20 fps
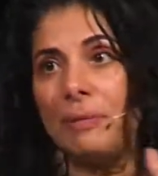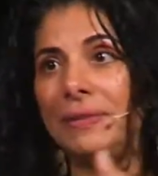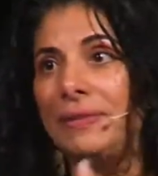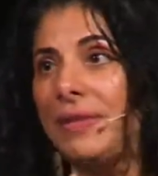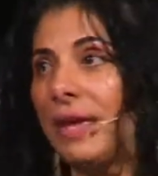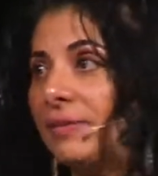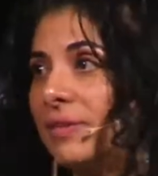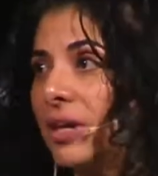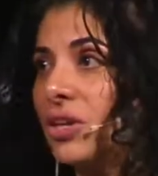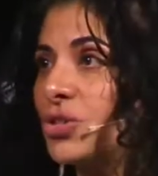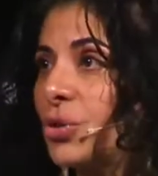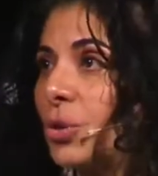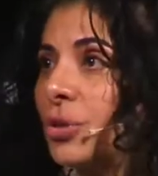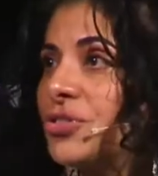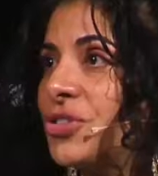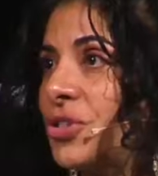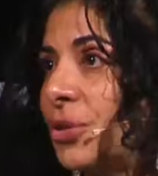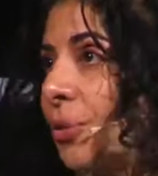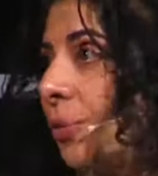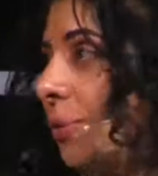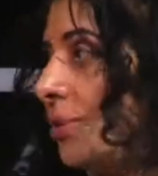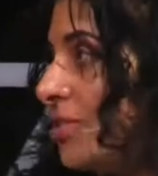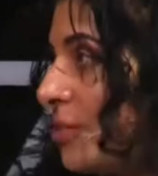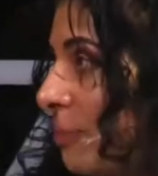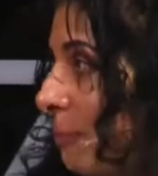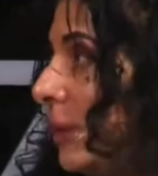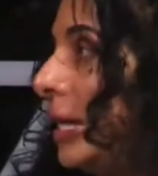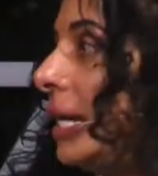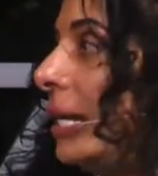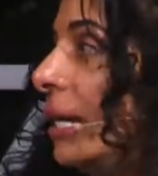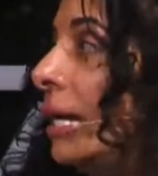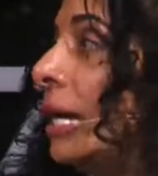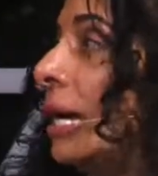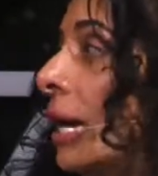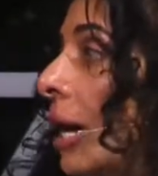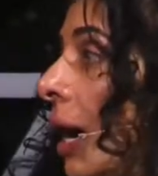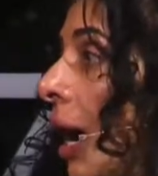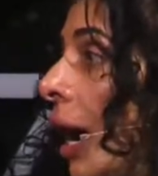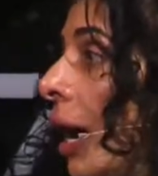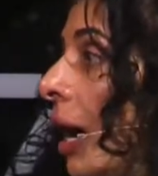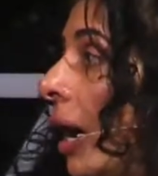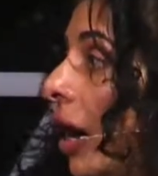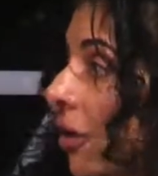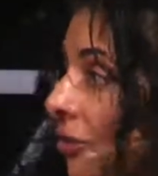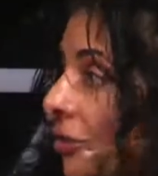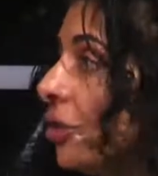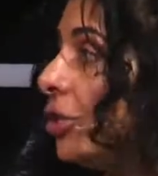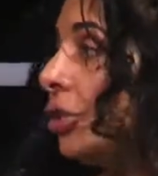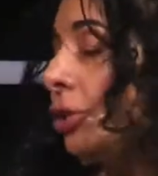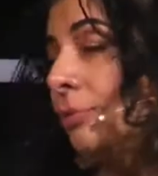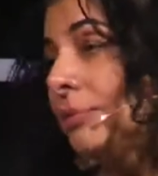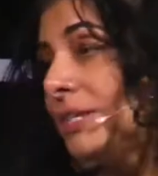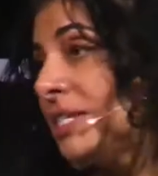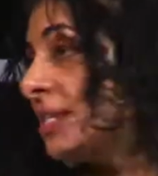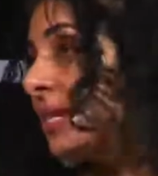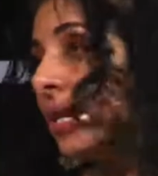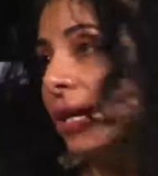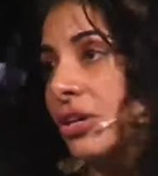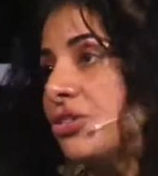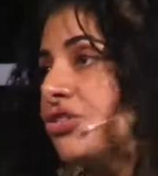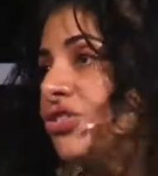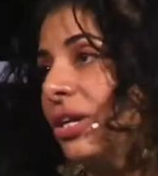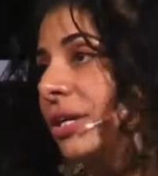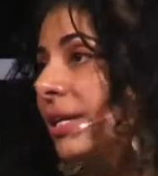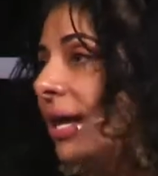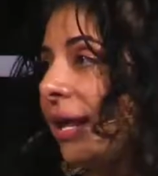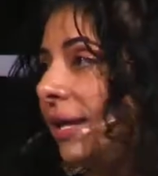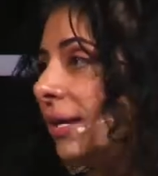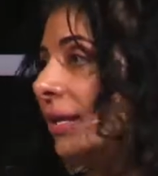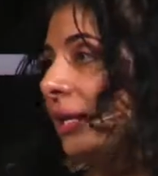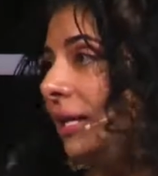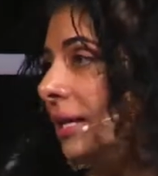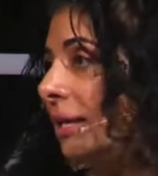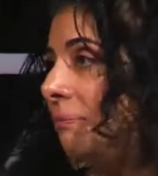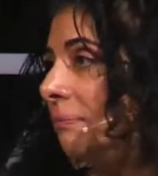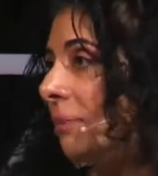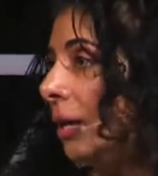But then there's also going to be other humans that are genetically